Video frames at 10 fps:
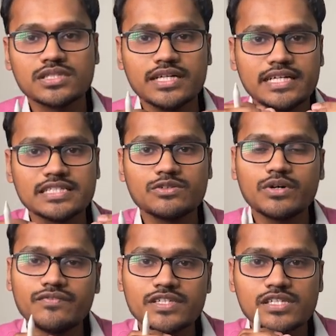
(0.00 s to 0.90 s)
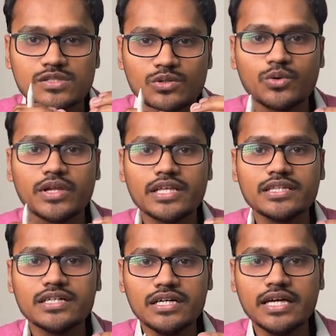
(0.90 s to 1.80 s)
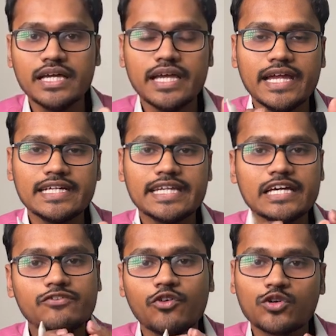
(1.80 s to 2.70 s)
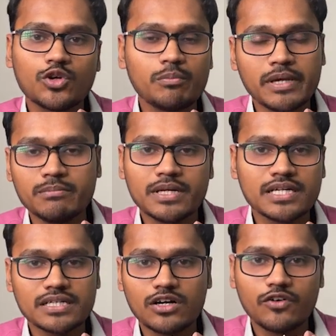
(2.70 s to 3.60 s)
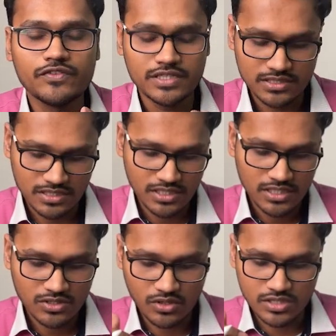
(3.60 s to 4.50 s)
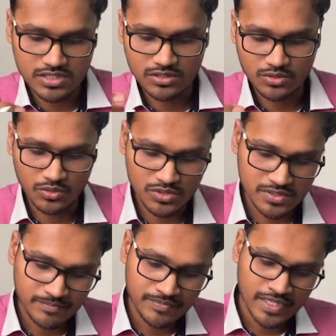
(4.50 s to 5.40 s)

It is the one which is storing the entire photopigment of the rods and cones.